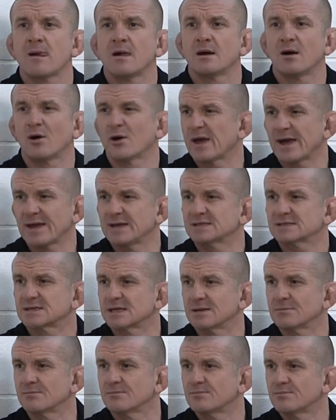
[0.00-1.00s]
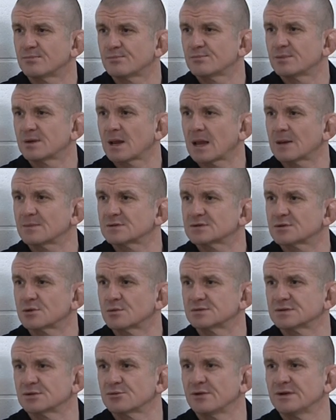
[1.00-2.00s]
I hate seeing collapse
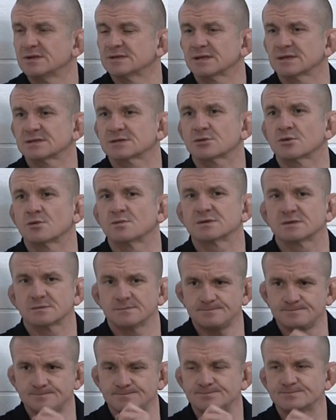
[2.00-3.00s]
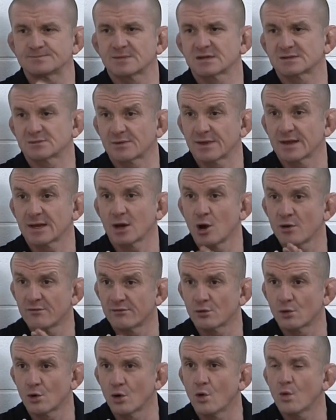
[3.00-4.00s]
scrums and reset scrums. So I think
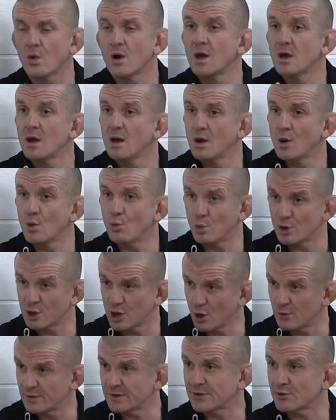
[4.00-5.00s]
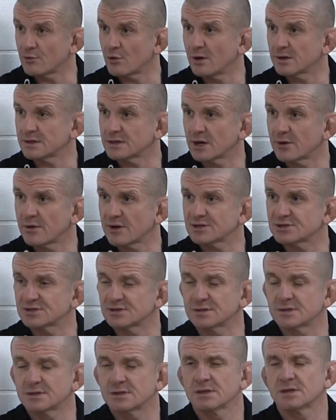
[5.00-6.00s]
overall we're going in the right direction.
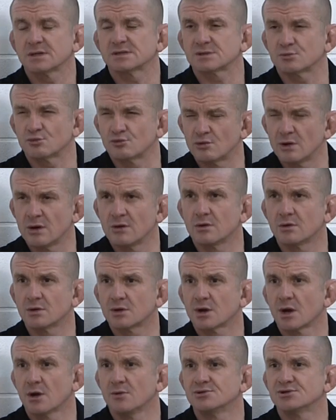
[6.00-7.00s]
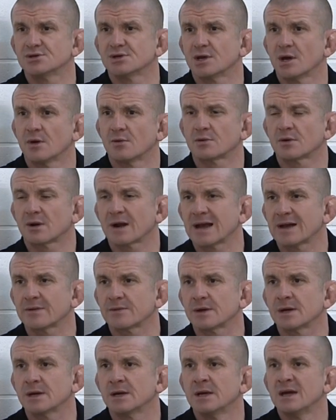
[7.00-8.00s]
There's some real good coaching going on out
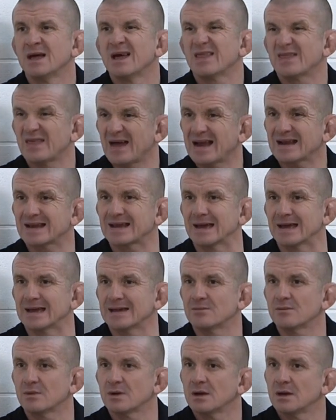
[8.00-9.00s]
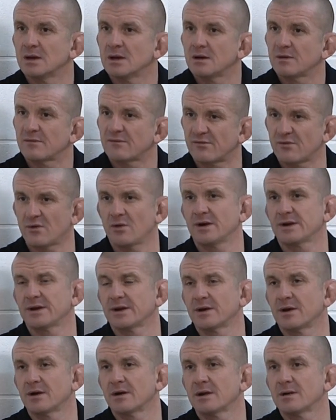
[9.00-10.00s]
there. That game, Friday
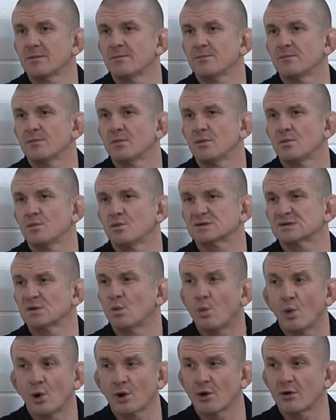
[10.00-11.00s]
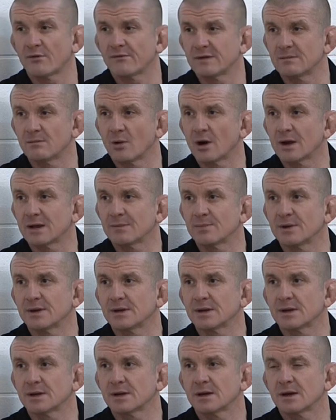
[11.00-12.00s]
night, was a one-off in my
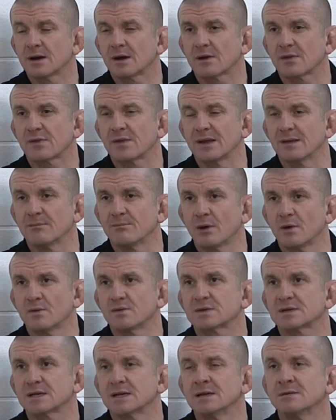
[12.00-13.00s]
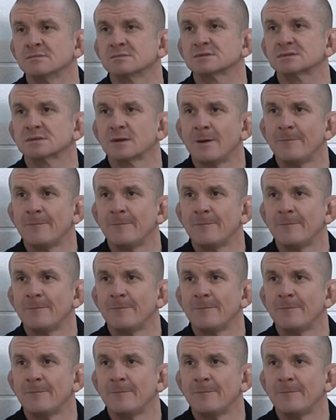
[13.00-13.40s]
opinion. And I think both teams,